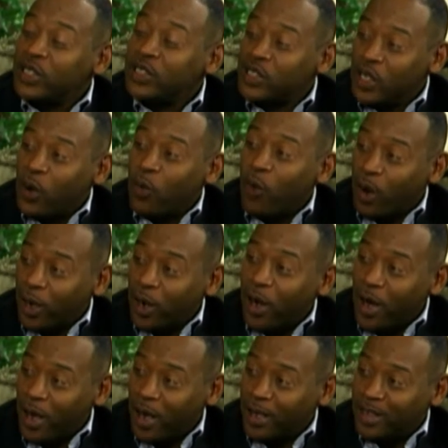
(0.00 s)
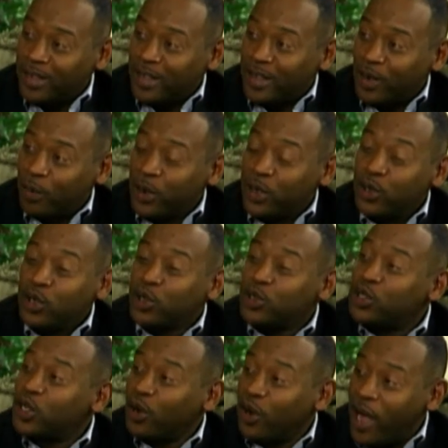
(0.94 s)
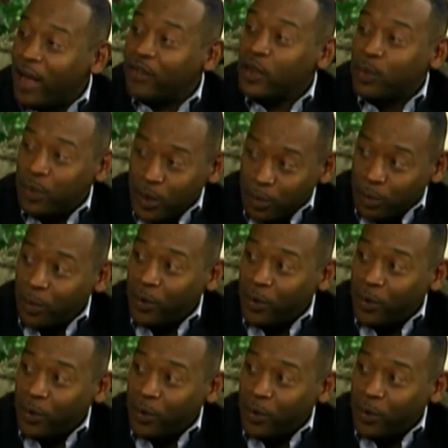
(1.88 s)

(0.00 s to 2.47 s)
We still want to hunt, but you still have to be the